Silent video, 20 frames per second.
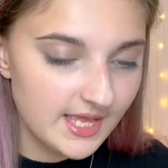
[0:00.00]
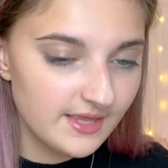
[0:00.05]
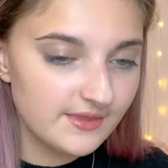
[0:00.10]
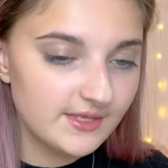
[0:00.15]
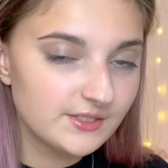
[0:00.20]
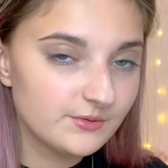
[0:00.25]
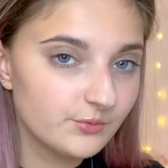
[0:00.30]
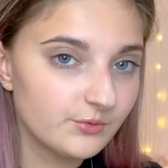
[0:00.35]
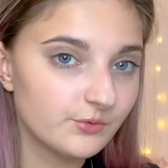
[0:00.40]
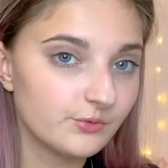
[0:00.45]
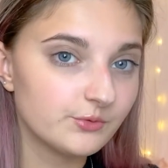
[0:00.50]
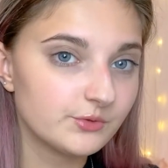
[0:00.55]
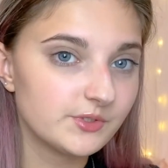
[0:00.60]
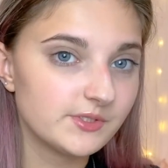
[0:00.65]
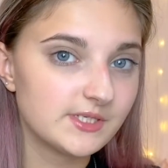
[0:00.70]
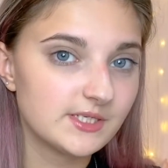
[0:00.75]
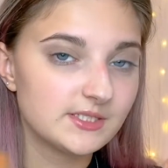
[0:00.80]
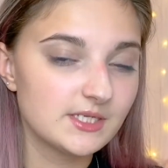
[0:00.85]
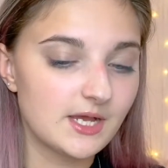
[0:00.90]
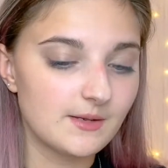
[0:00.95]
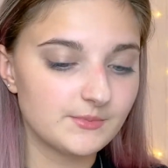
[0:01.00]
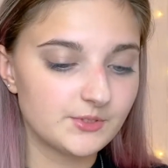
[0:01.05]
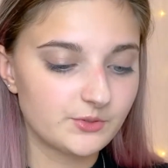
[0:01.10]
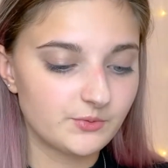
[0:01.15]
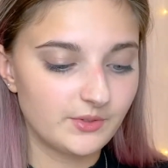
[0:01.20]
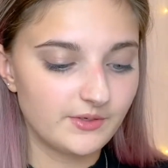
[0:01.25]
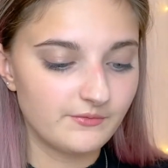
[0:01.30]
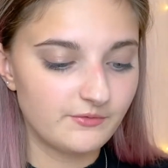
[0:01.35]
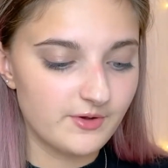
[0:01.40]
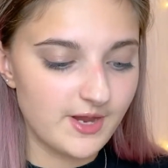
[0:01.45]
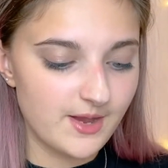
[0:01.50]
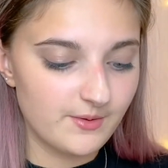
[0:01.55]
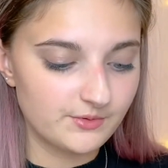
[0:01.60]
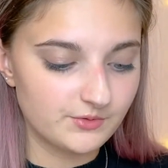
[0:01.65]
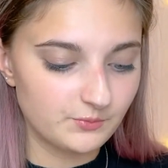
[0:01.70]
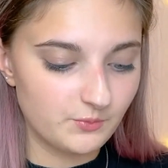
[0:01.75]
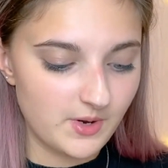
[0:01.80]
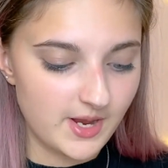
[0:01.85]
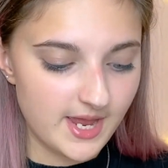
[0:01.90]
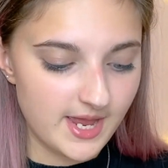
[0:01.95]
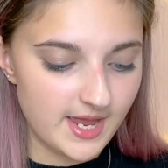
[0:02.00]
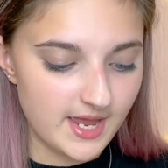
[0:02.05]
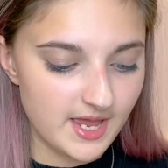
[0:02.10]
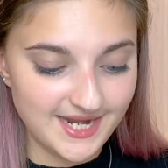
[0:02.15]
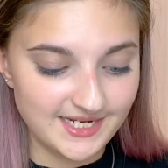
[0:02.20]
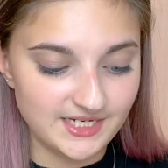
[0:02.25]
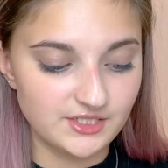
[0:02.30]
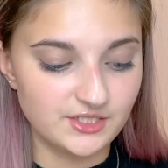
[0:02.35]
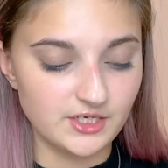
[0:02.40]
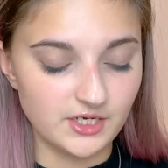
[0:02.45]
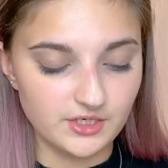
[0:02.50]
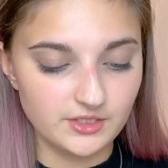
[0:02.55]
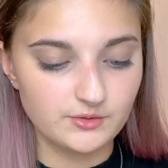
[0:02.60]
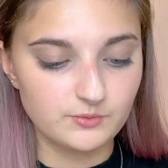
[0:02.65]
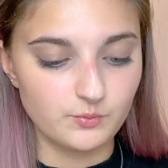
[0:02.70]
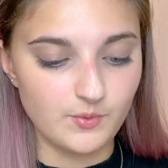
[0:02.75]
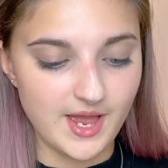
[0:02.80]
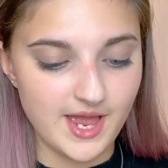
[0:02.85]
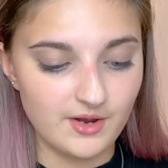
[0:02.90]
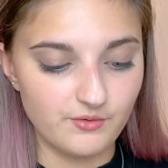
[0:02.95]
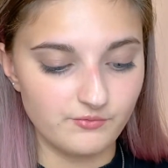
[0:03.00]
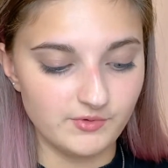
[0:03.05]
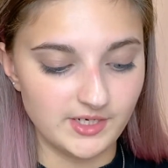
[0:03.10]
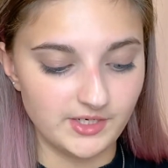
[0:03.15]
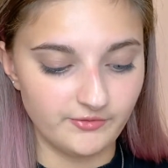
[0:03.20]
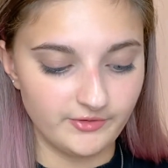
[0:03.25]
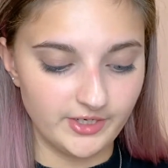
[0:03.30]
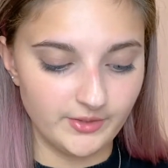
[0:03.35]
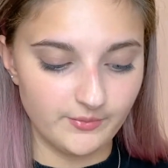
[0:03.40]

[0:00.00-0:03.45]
This one also says up to 24 hours wear, and it does wear really, really